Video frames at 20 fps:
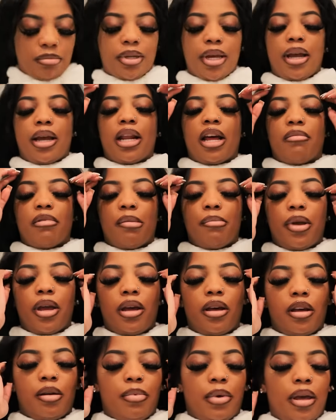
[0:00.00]
I'm taking out my
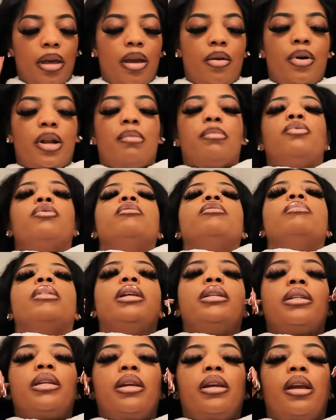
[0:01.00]
makeup and when I'm doing
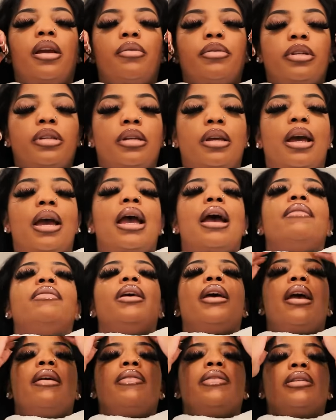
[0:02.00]
my skincare routine, I have
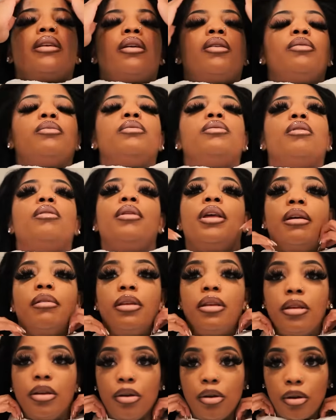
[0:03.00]
to have this on so
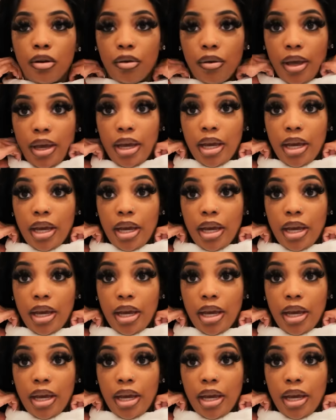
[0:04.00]
that your girl